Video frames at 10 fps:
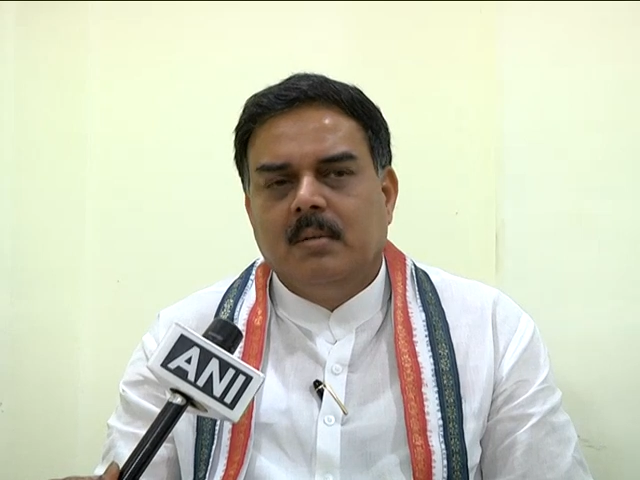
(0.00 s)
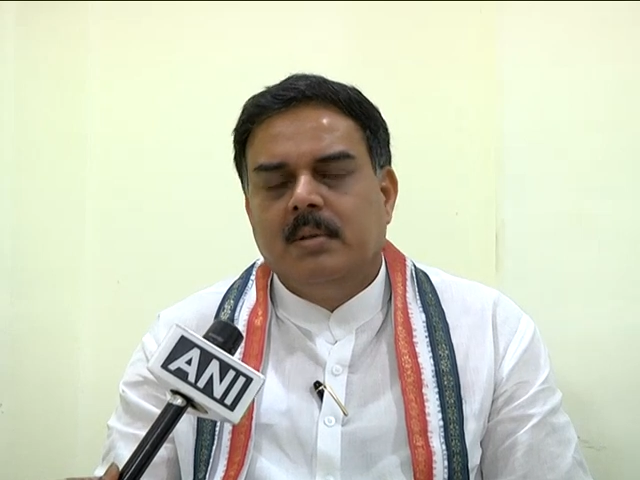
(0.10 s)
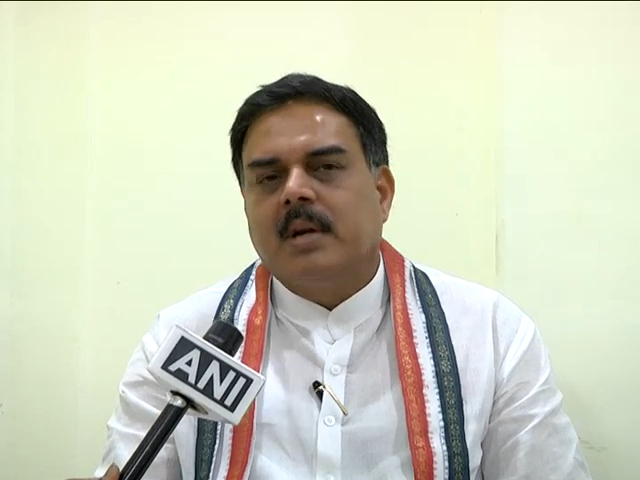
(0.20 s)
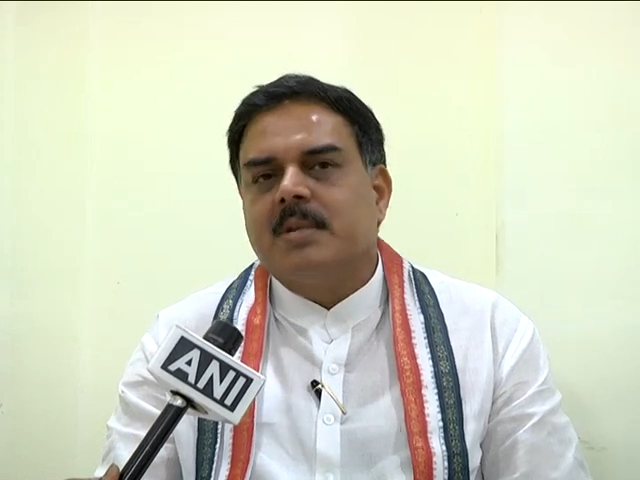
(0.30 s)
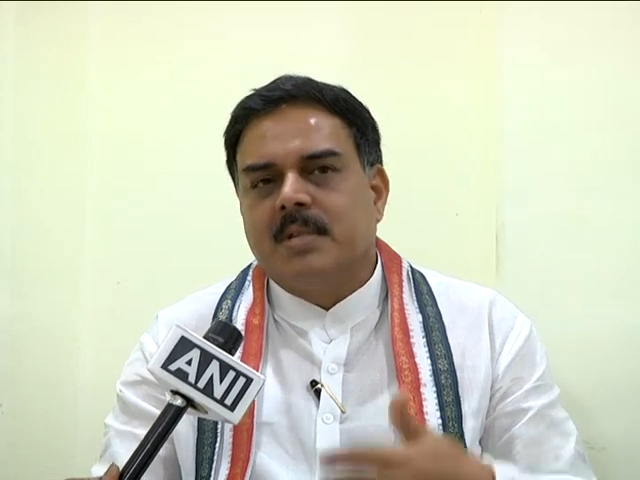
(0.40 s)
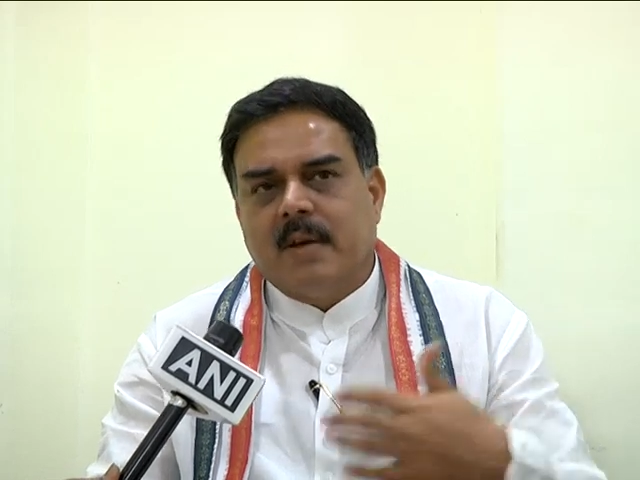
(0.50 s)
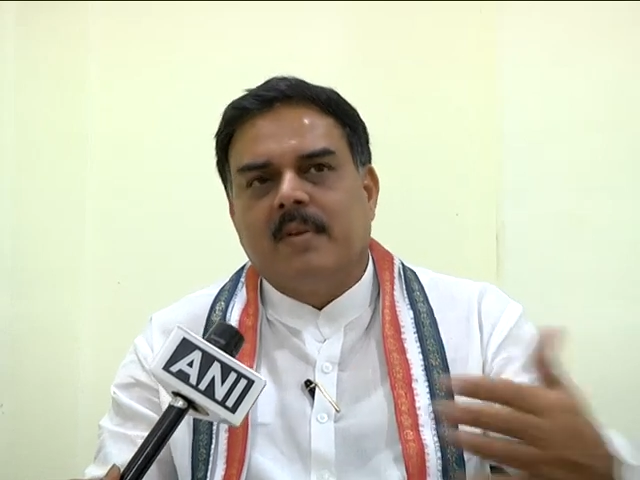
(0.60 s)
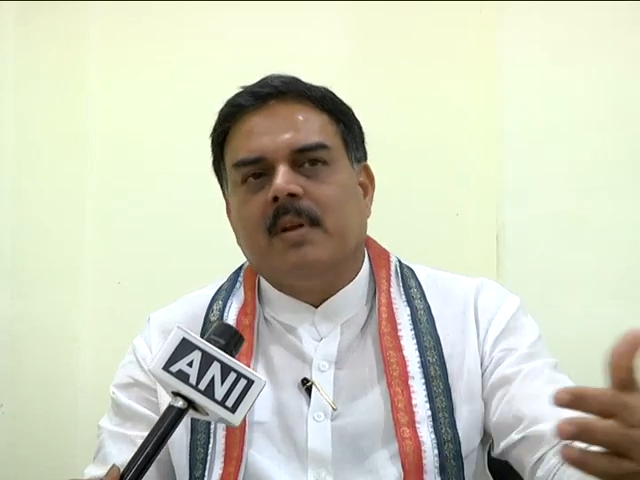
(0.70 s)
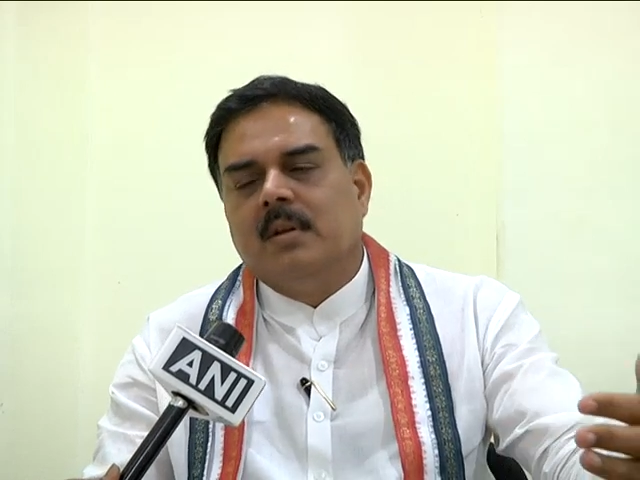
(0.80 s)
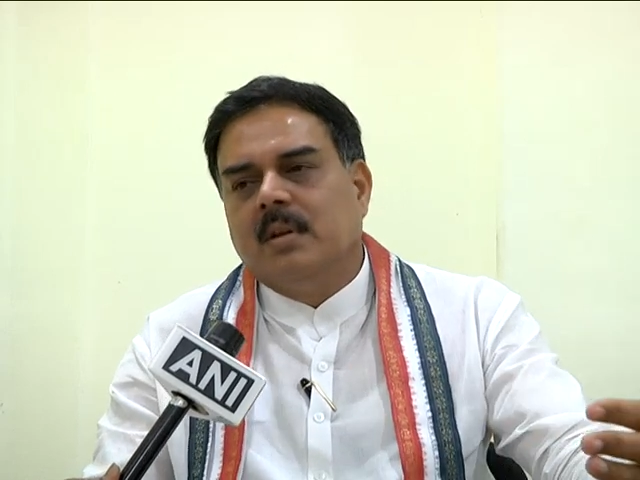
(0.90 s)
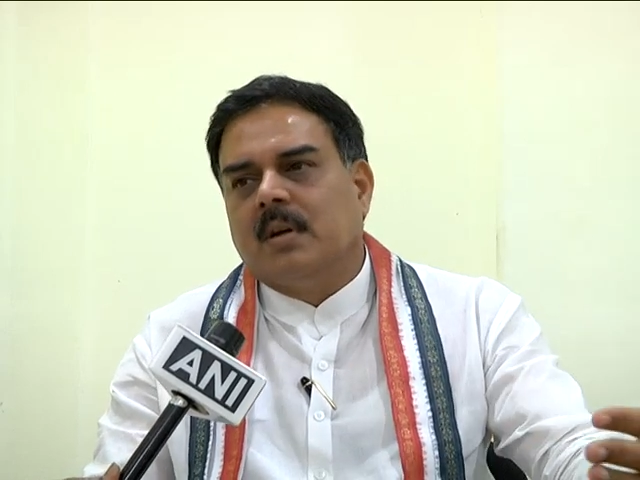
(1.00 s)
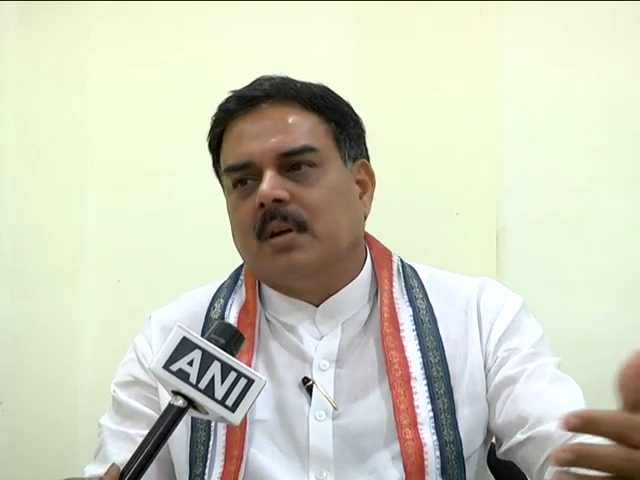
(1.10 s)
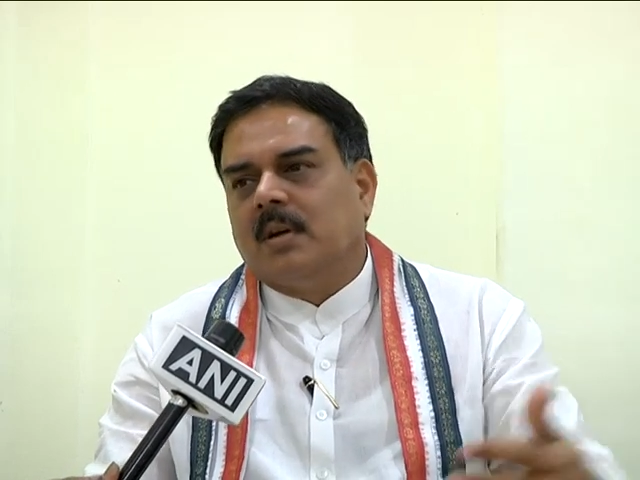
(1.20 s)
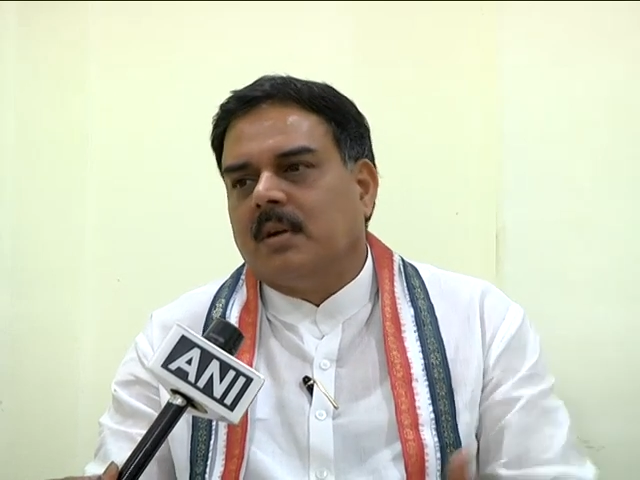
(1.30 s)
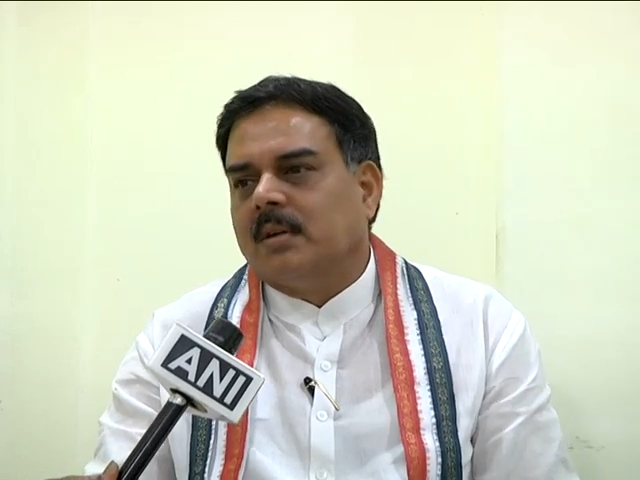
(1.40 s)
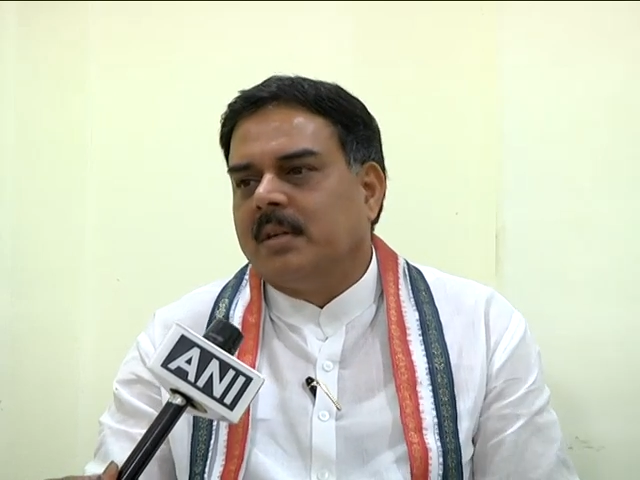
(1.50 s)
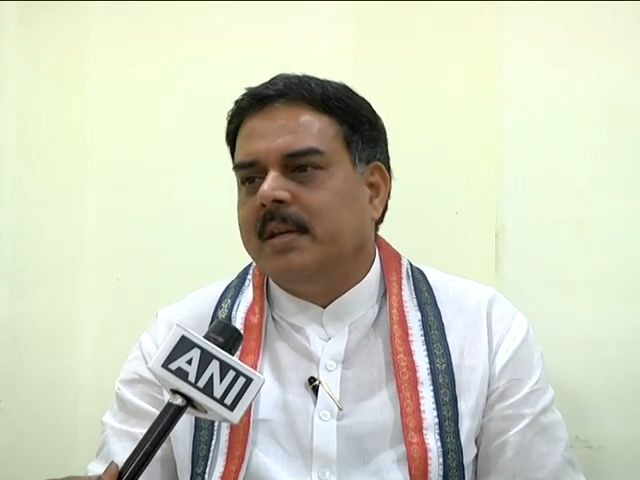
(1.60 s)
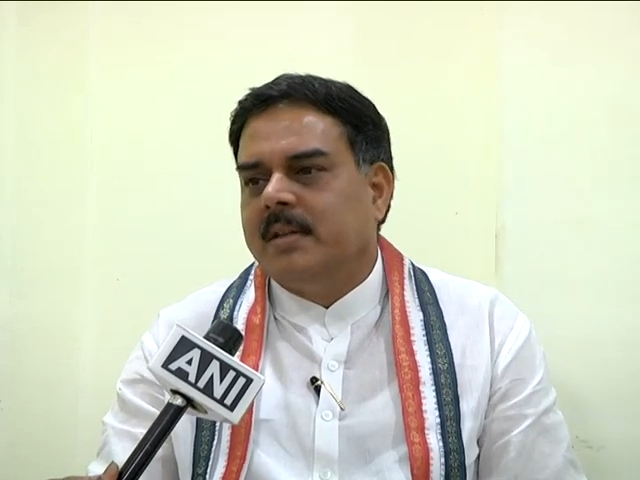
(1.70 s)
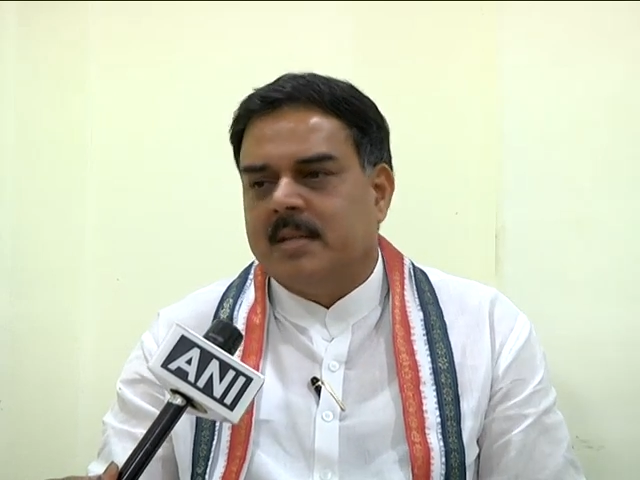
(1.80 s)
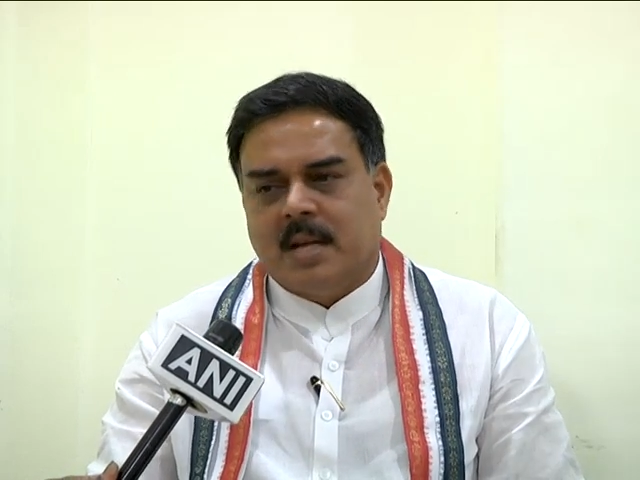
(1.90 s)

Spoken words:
There are several key things.